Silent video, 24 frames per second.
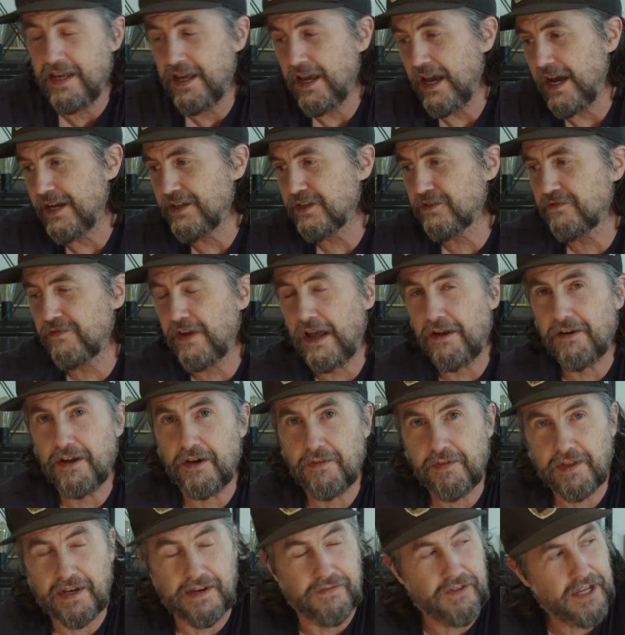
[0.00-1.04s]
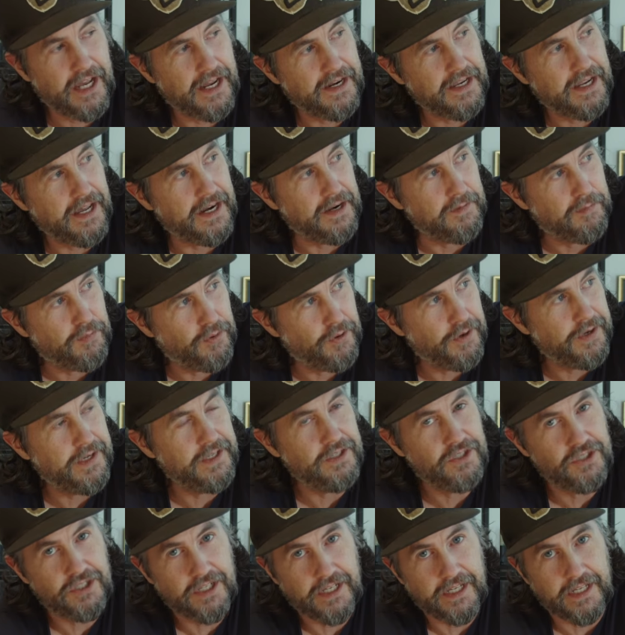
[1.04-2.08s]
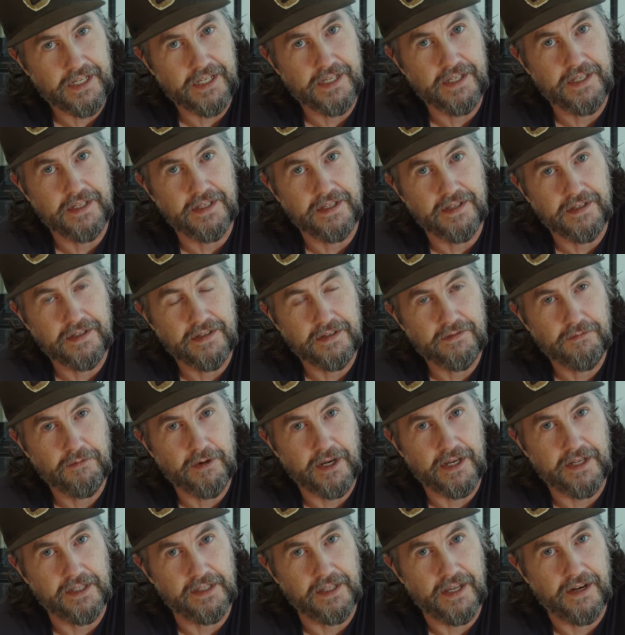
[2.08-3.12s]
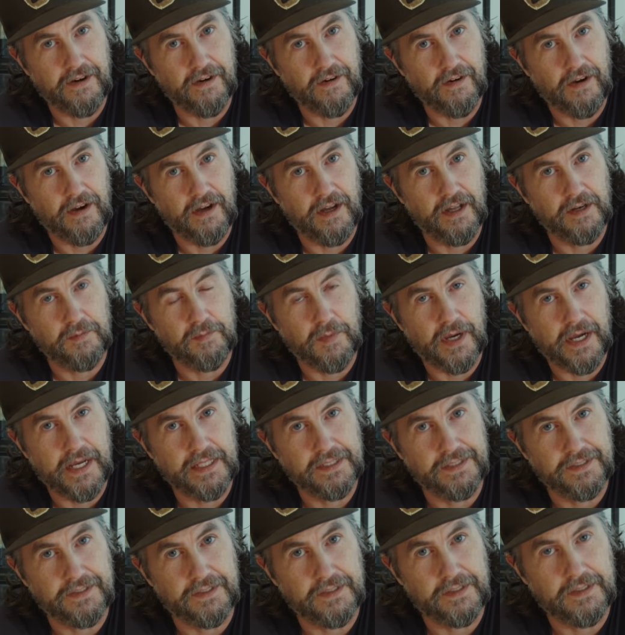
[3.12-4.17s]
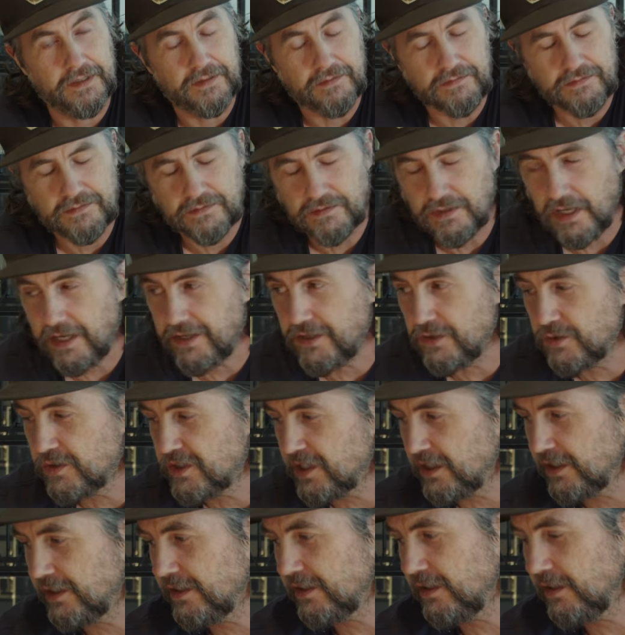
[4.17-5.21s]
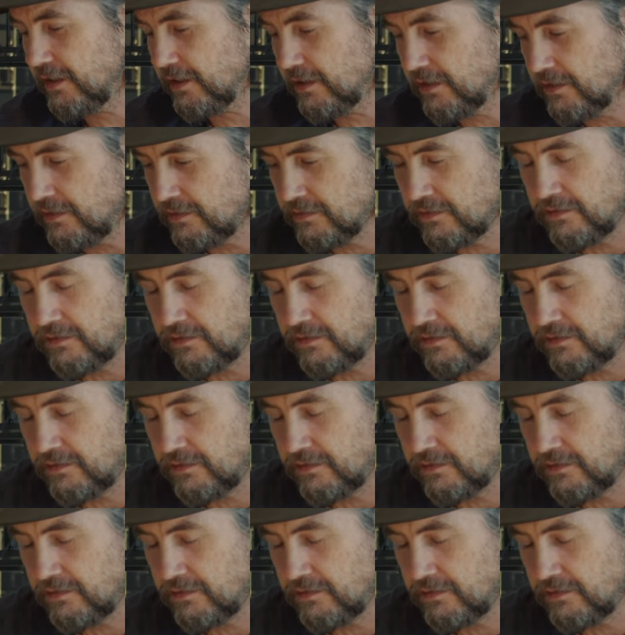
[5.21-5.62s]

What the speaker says: I just found out that I've kind of got a pretty shitty regulator on my little, I use a little